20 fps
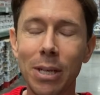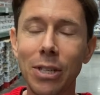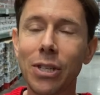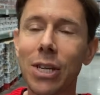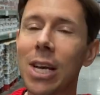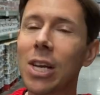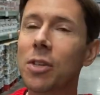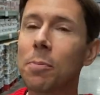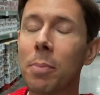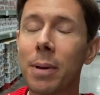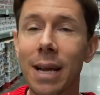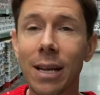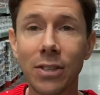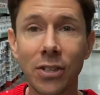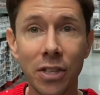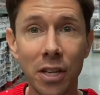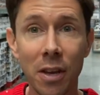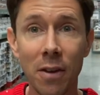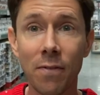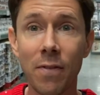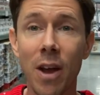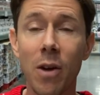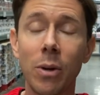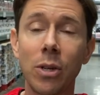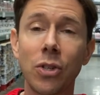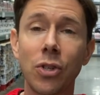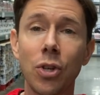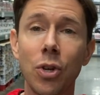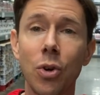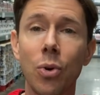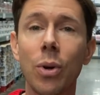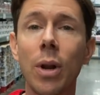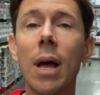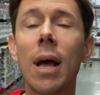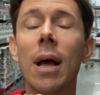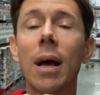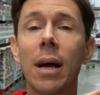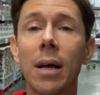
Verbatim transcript: B J's, but I'll see you very soon.